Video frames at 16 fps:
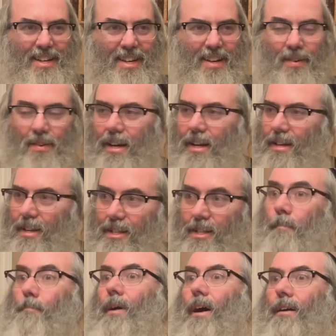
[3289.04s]
right? It's
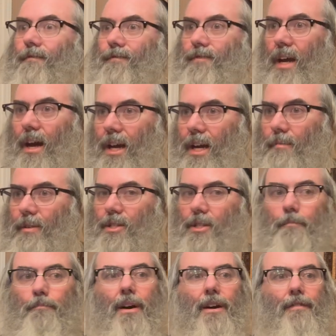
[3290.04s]
above time. It's
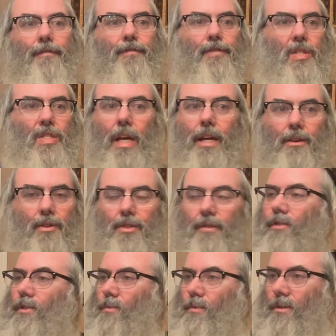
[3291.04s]
above the cycles
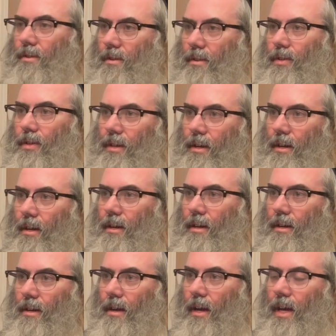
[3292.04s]
of this world.
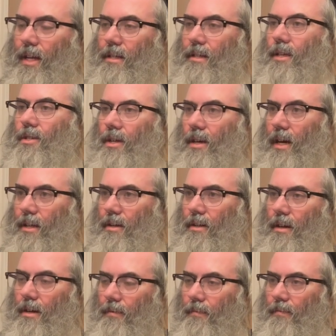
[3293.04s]
8 days of
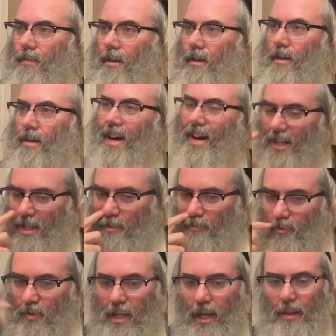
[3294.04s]
Chanuka. And it's
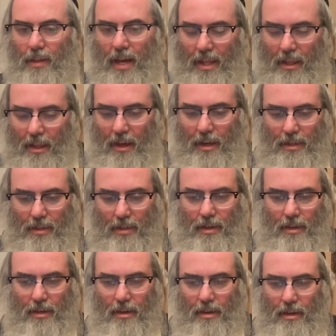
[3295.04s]
bringing that
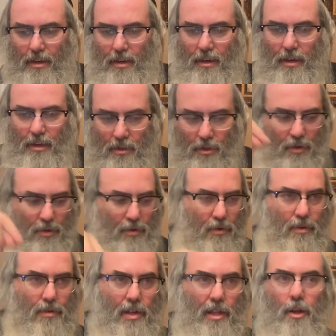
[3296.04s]
light
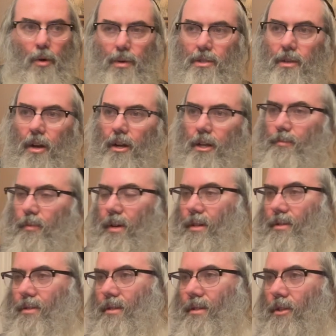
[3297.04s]
into the lowest, darkest
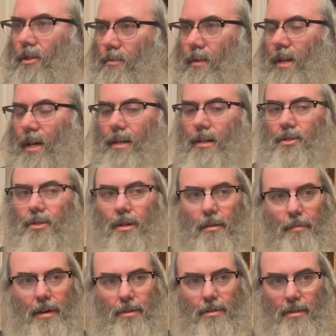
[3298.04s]
place. This is what Chanuka is all
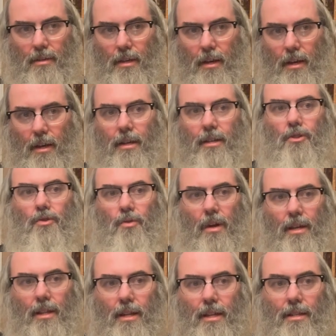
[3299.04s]
about, is
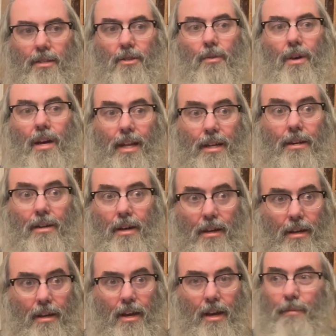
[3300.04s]
drawing that in. So
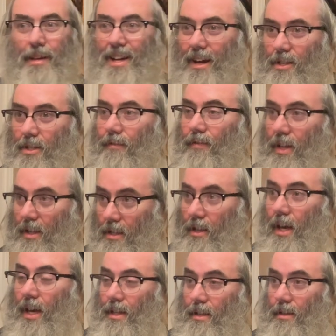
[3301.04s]
Chanuka, because of that it's
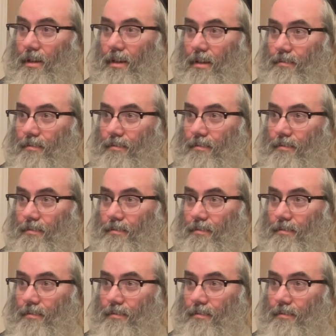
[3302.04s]
8,